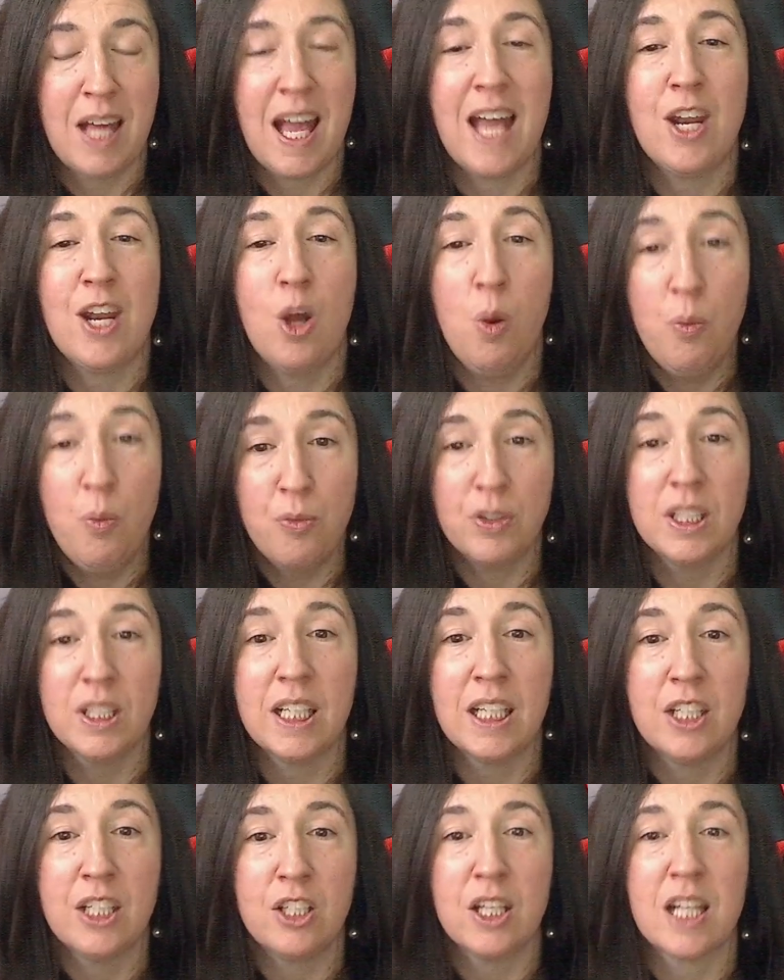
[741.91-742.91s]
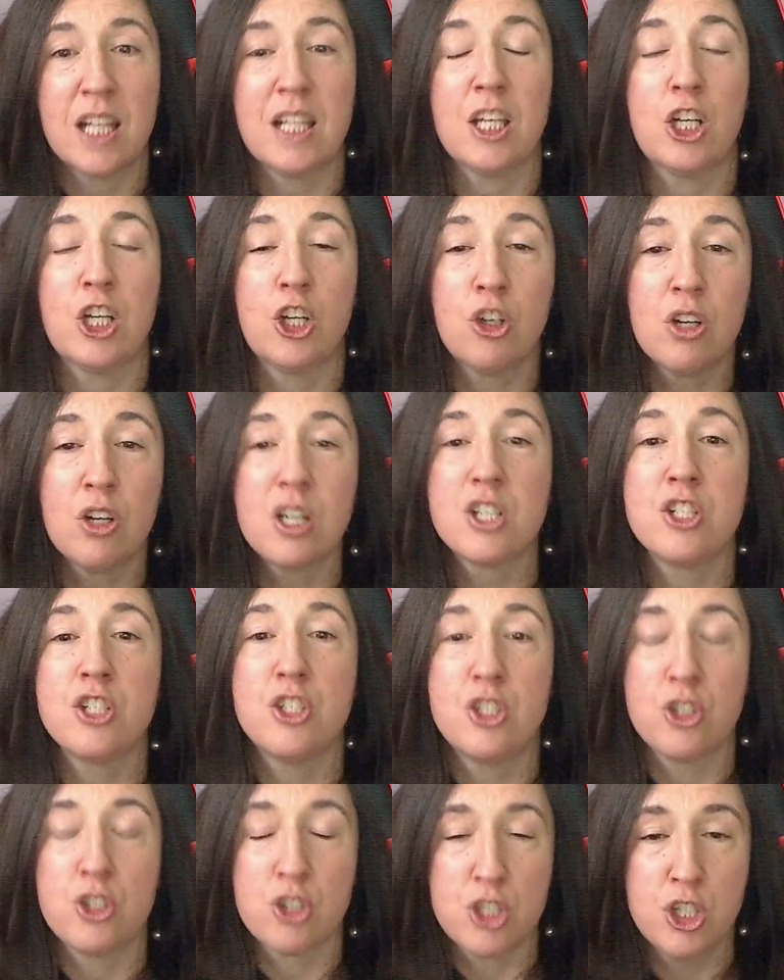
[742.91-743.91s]
And hopefully it
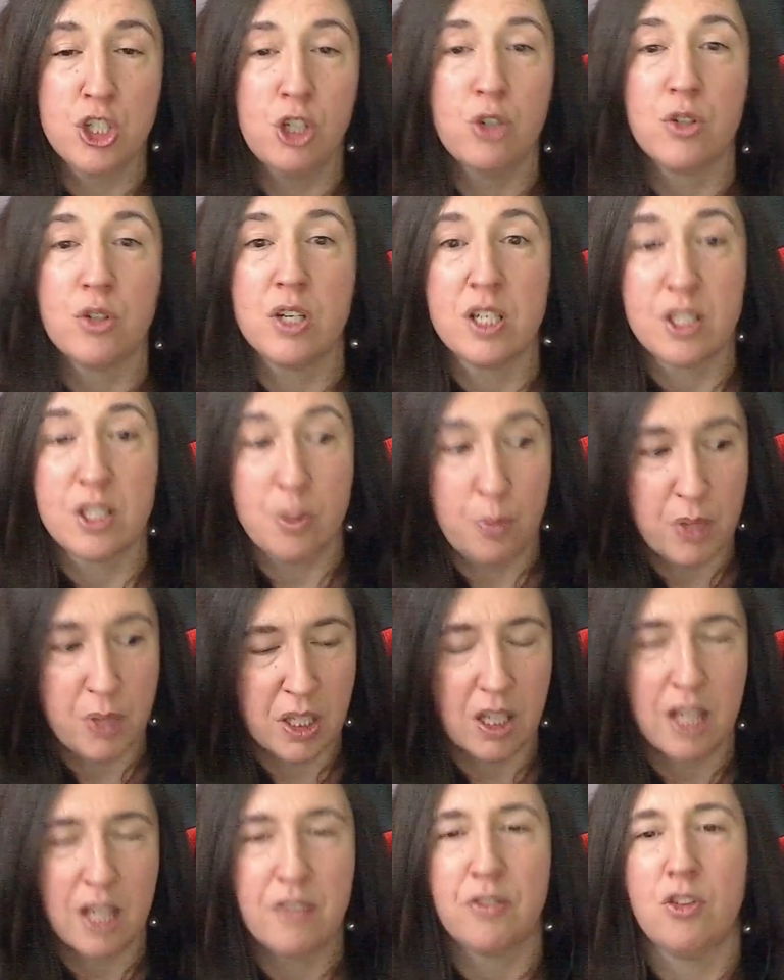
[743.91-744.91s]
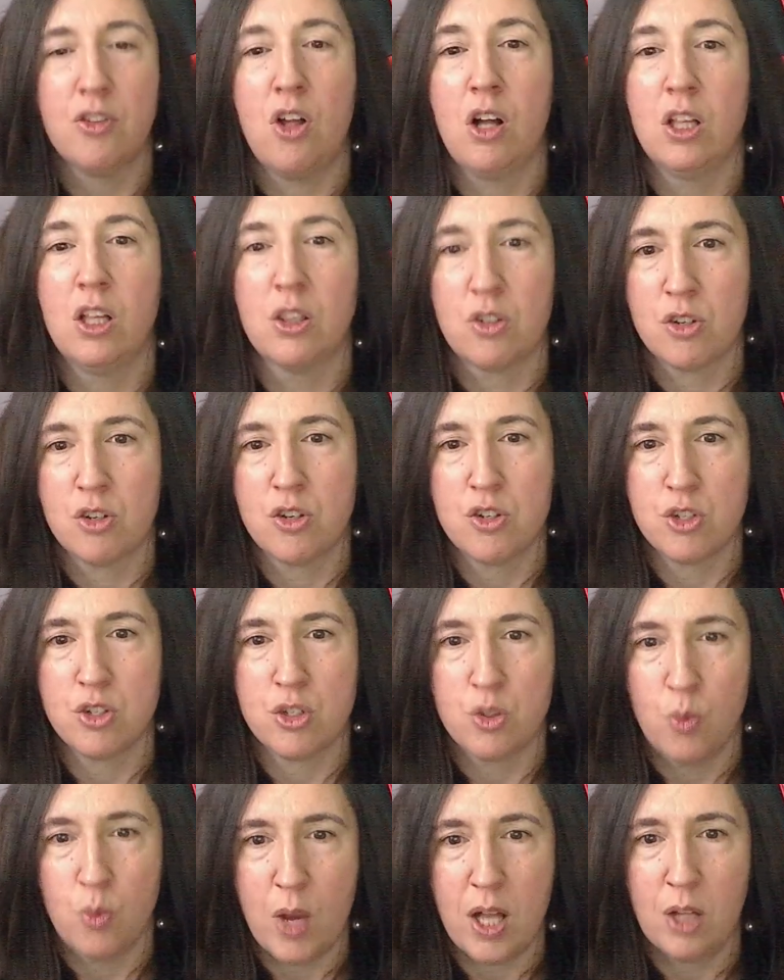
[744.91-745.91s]
encourages your children to be lifelong learners
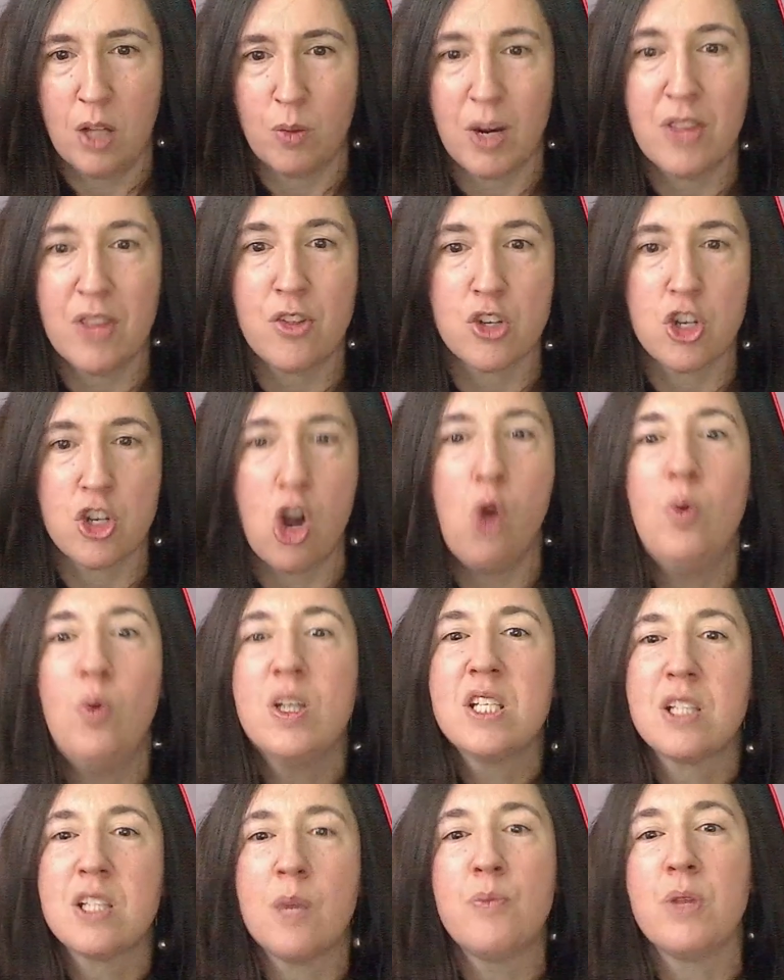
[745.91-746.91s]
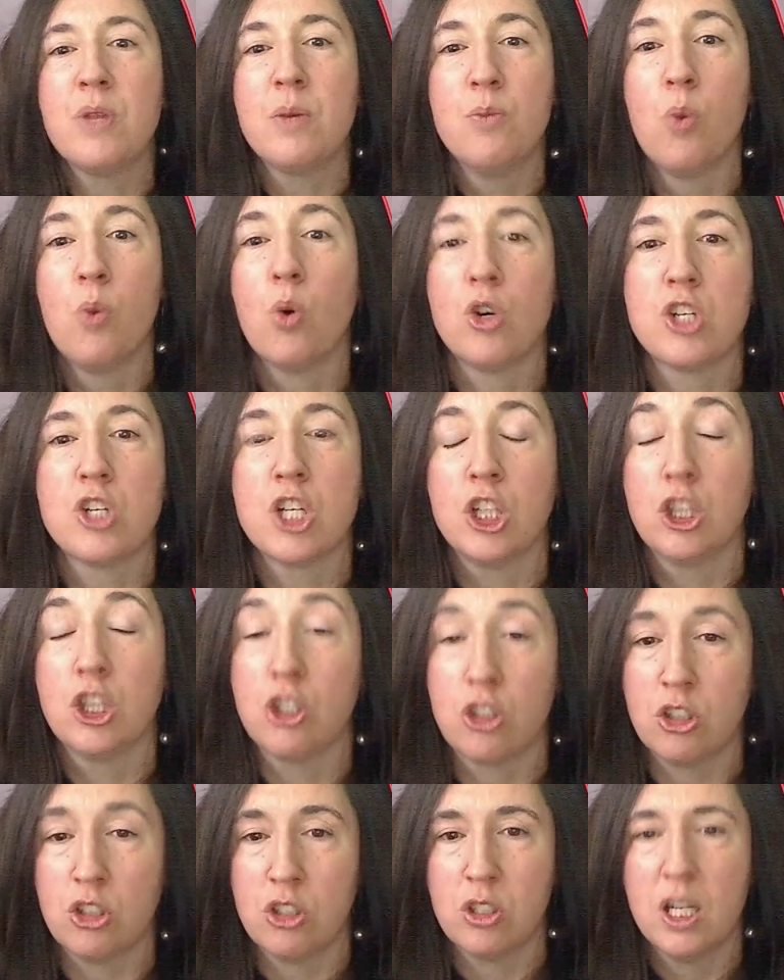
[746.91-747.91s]
as well, right? There's always something more to
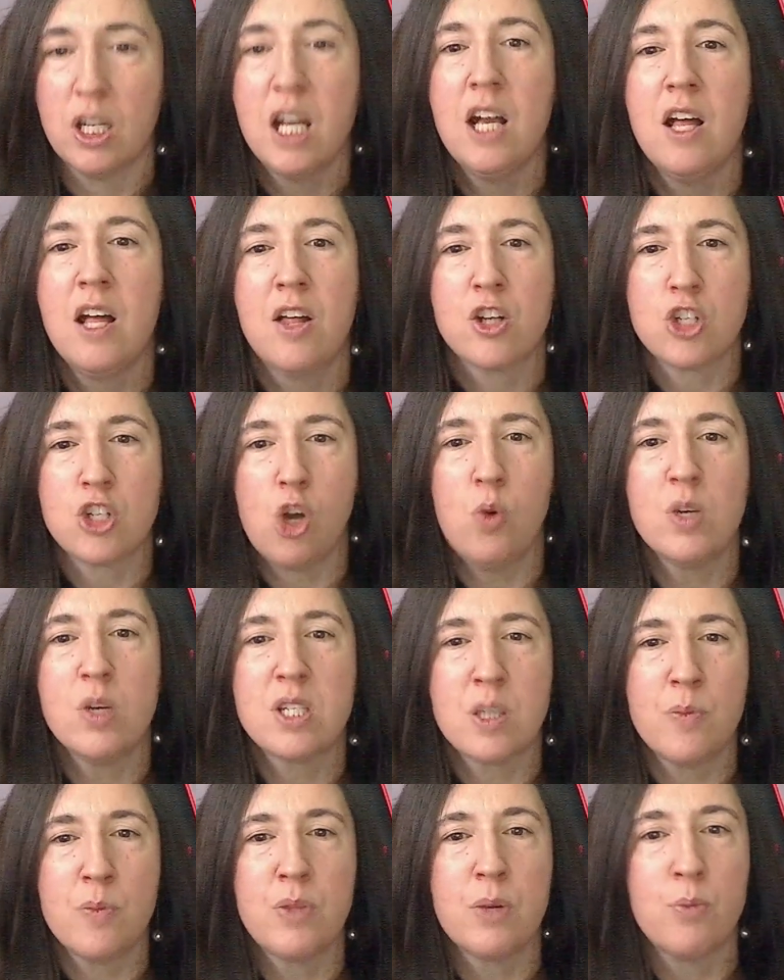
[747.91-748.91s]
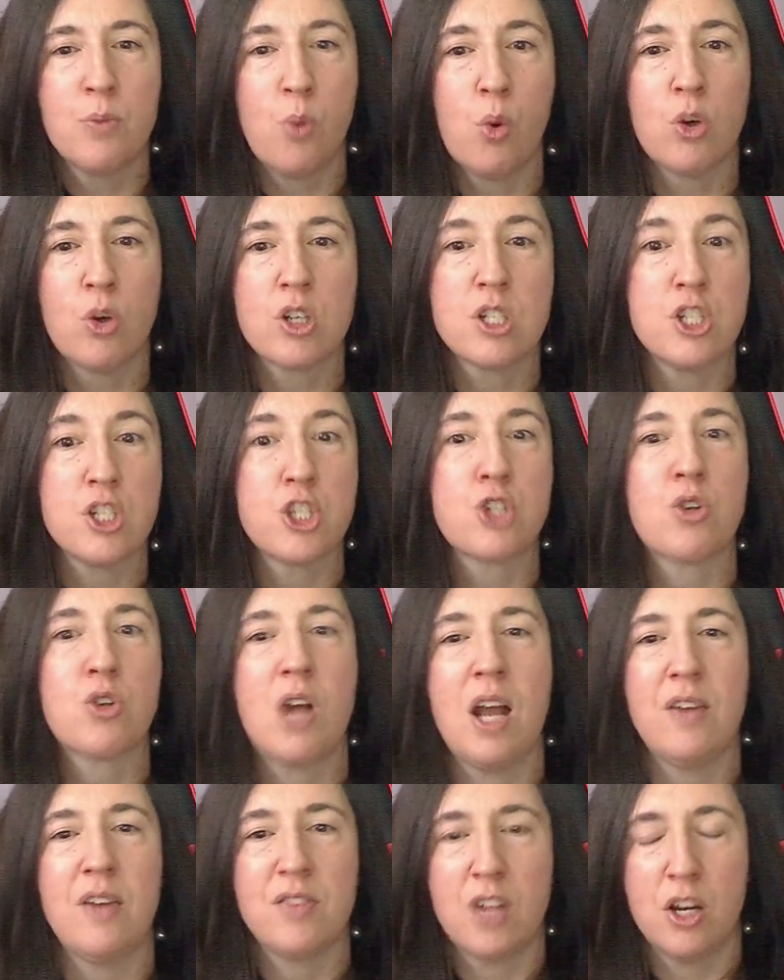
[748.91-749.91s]
learn. There's always something more to
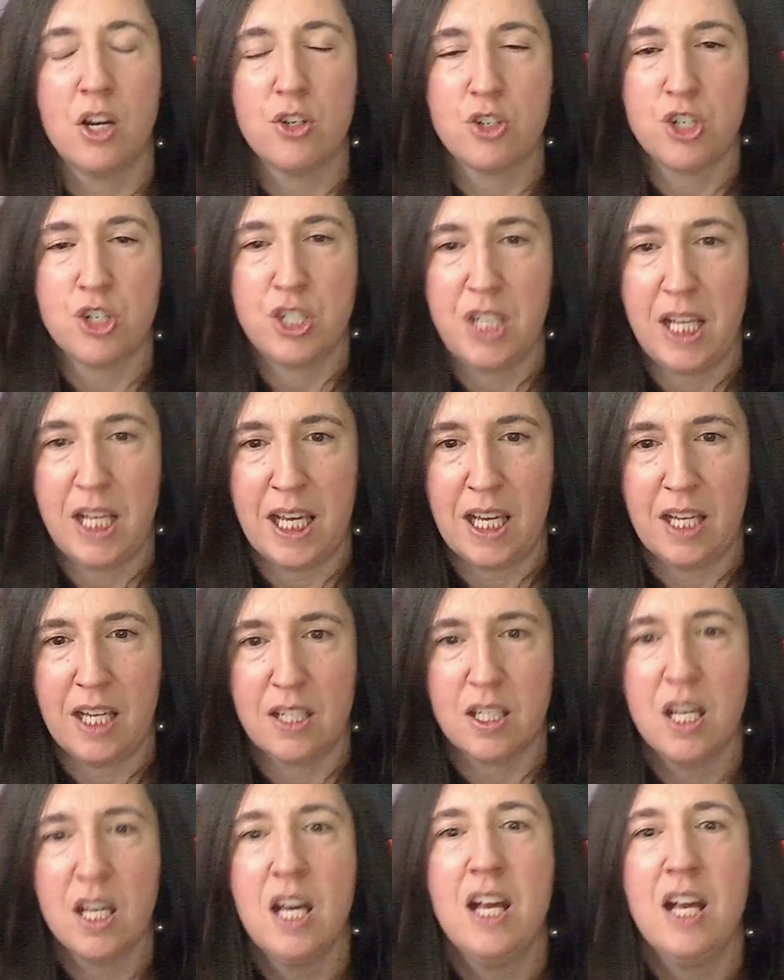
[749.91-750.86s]
strive to understand.